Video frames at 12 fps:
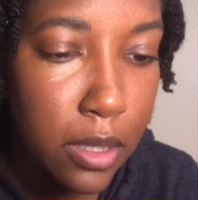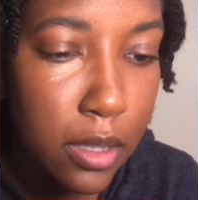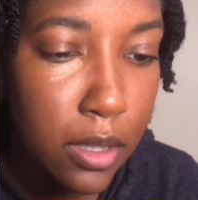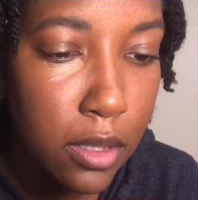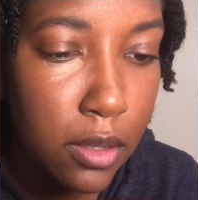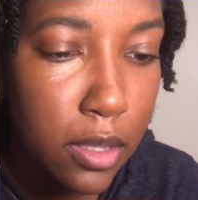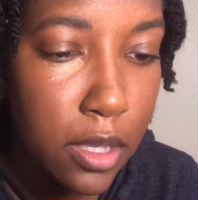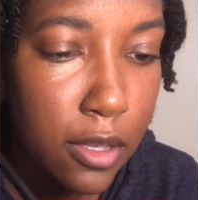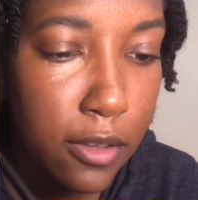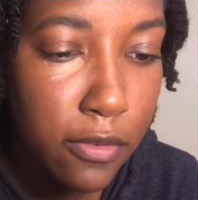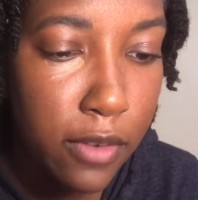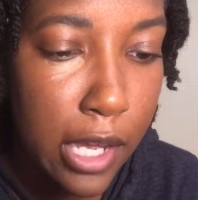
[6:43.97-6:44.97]
and then you
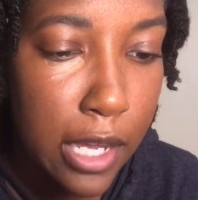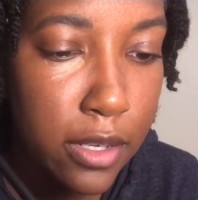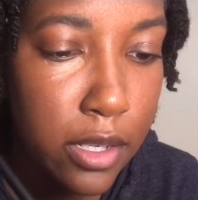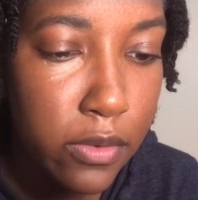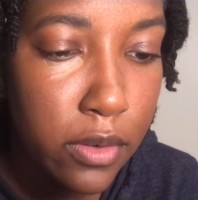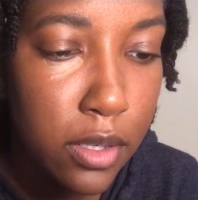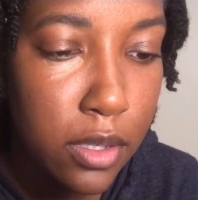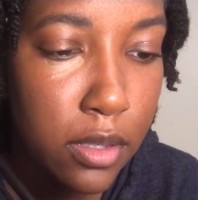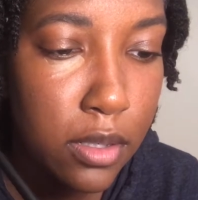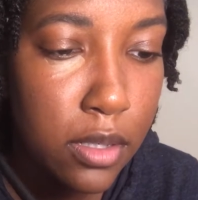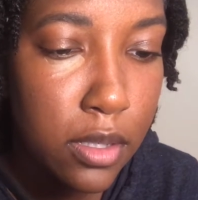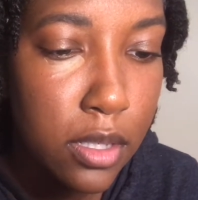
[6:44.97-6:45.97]
get 5 different
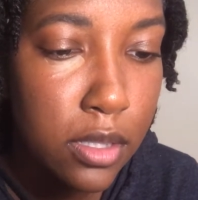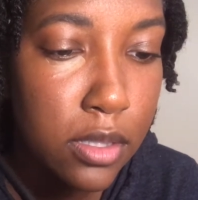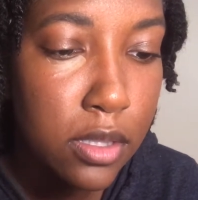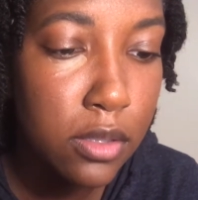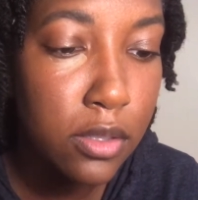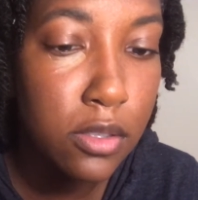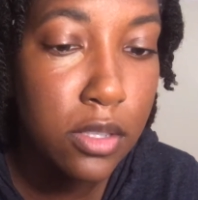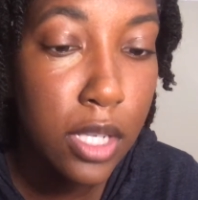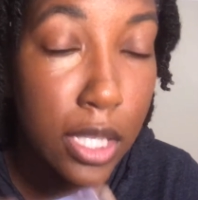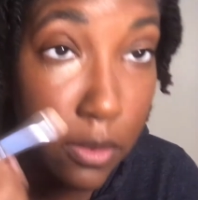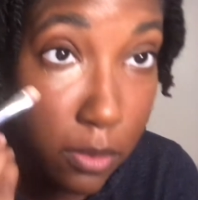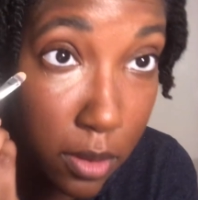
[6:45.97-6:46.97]
concealer
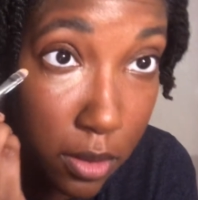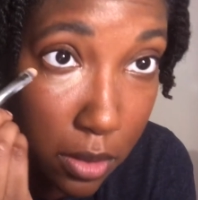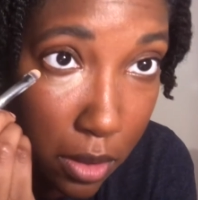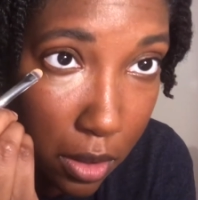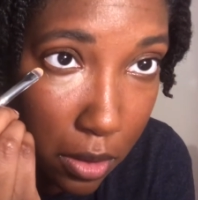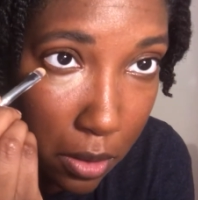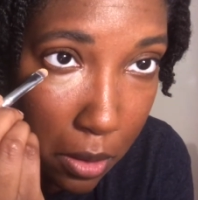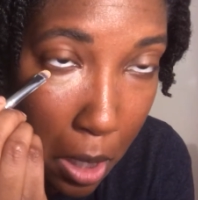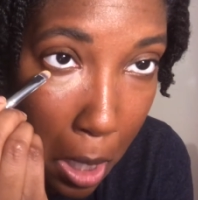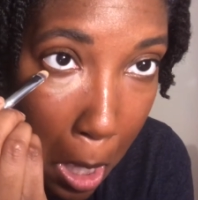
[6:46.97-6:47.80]
shades for $1.